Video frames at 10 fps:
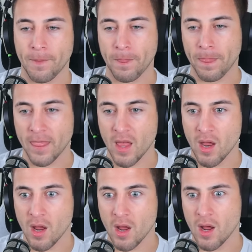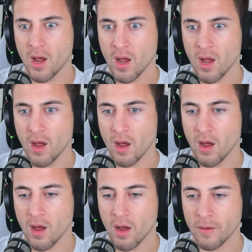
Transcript: Nothing is said.